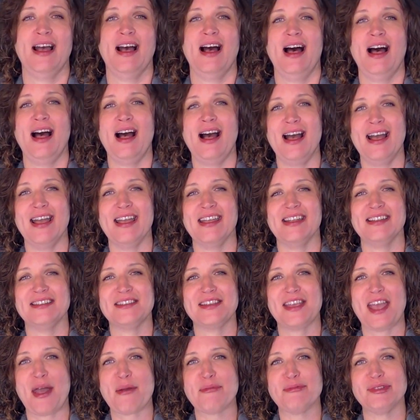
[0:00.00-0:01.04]
Hi,
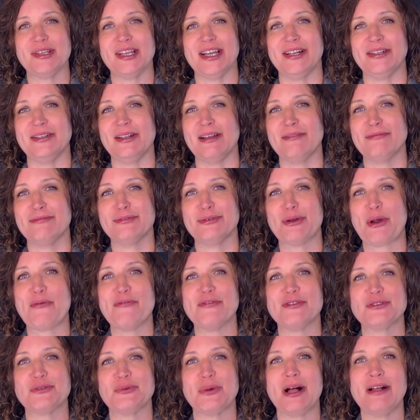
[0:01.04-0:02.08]
it's Gabrielle, and for
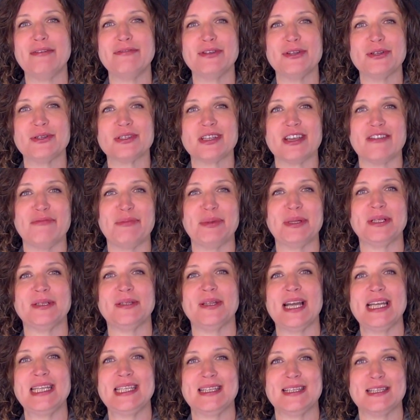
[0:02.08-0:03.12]
over 12 years I've been a
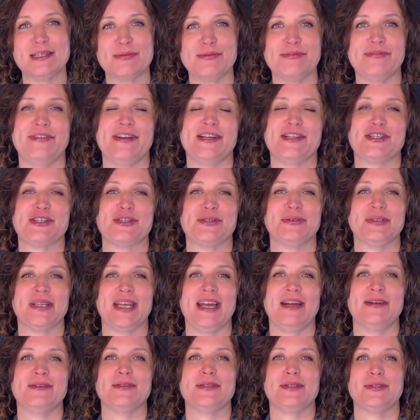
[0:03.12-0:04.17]
licensed professional
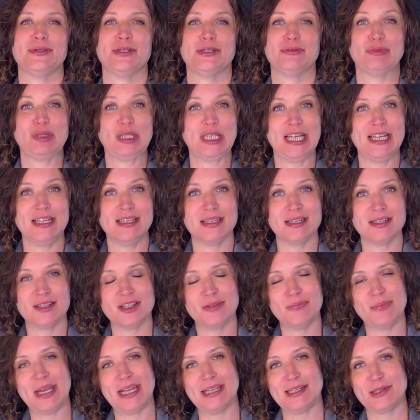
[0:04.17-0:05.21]
counselor and
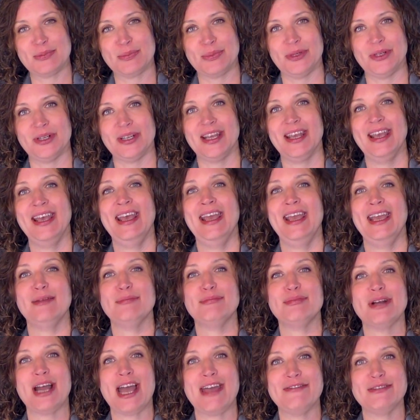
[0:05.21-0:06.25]
relationship expert in
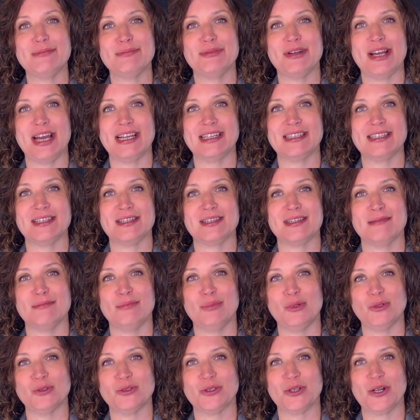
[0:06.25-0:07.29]
private practice in
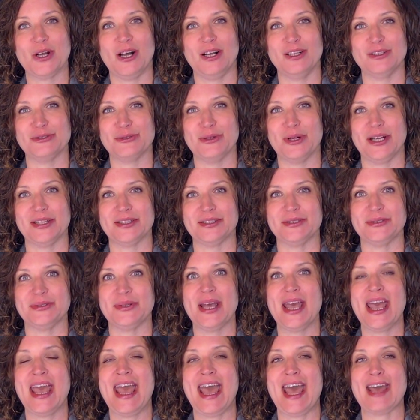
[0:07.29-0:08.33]
Boulder, Colorado,
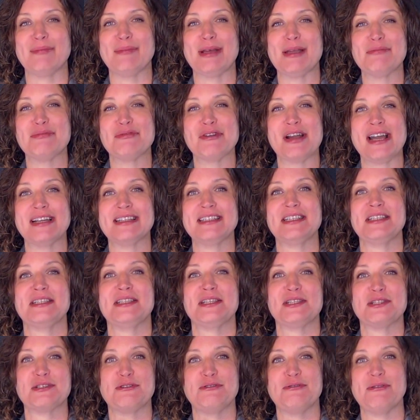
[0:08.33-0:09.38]
and my practice
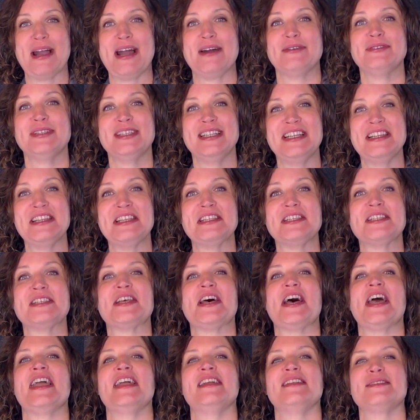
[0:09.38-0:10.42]
is grounded in the
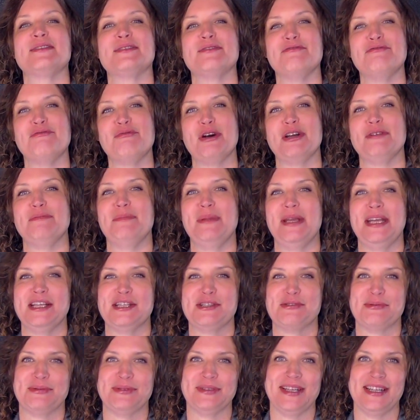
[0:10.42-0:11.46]
science of what
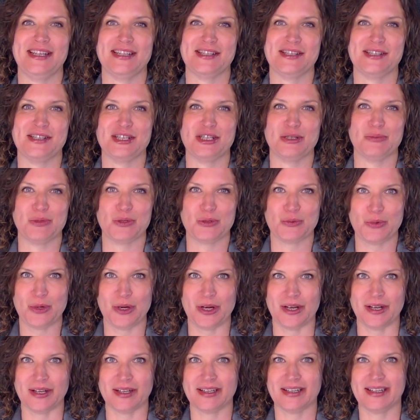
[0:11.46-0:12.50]
makes relationships
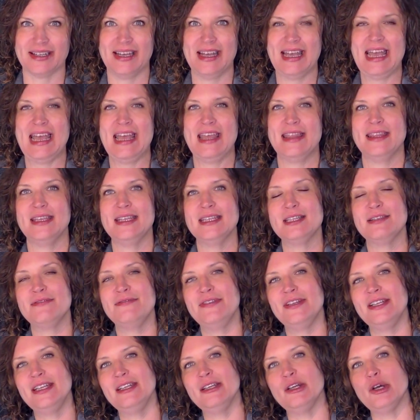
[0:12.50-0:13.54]
work. This
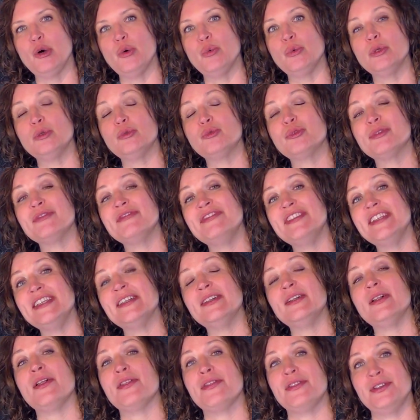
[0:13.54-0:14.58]
video will
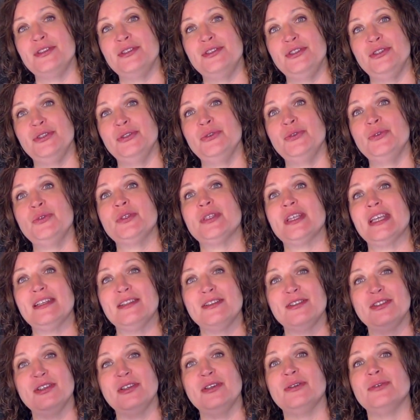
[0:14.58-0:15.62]
reveal the do's
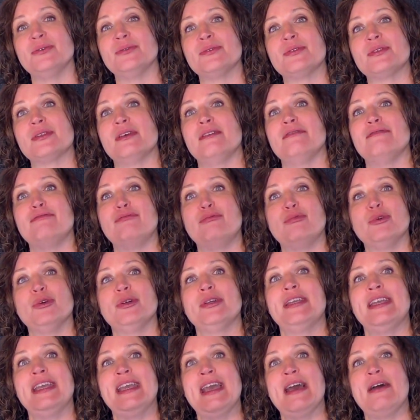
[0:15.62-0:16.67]
and don'ts of
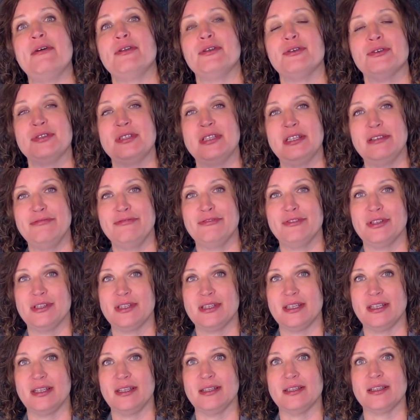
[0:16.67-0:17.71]
working out your
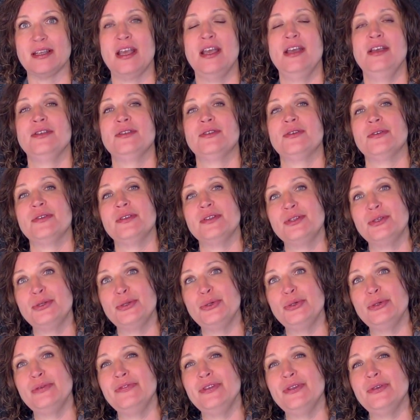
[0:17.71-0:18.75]
differences so the
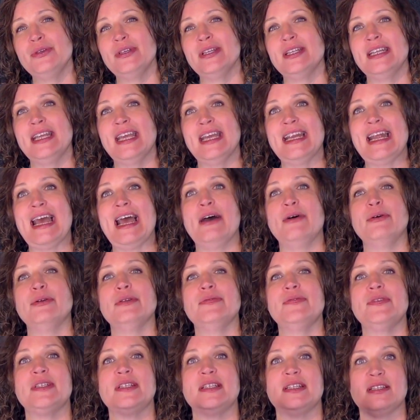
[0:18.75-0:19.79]
two of you can get out
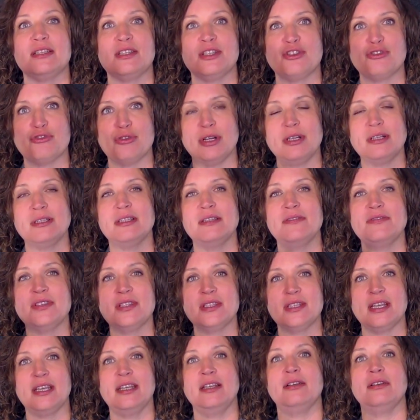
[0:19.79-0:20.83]
of a destructive
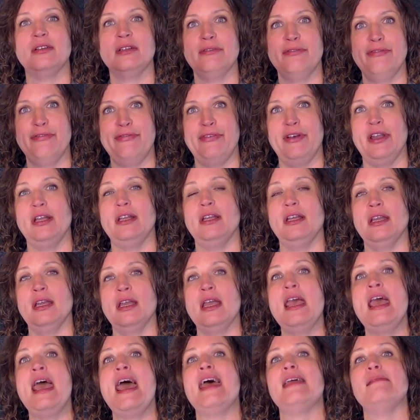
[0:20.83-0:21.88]
cycle of fighting
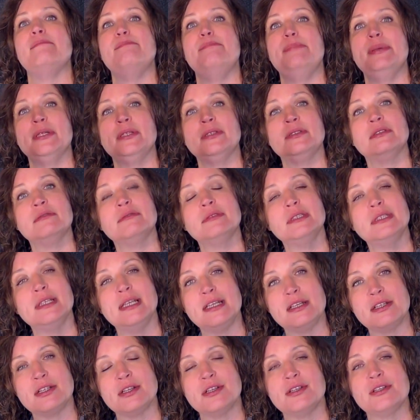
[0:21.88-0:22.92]
and build a
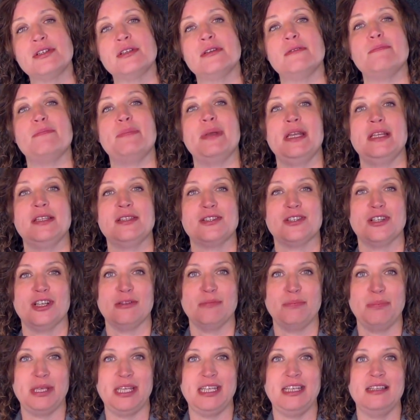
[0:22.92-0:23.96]
relationship based
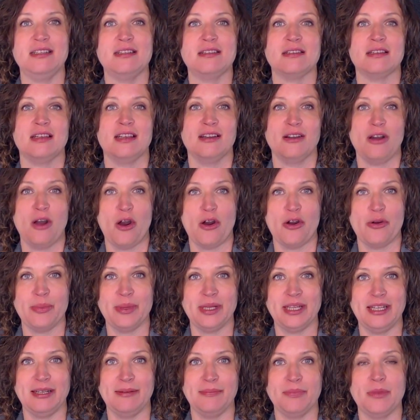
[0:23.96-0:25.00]
on peace and
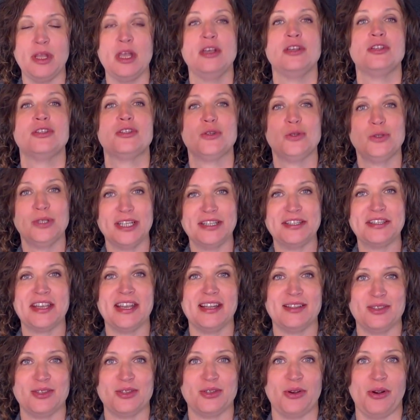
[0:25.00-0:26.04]
harmony. So let's
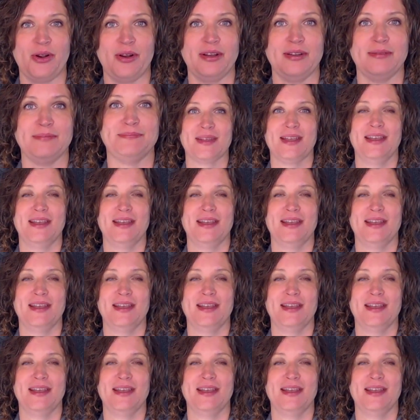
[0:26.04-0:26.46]
get started.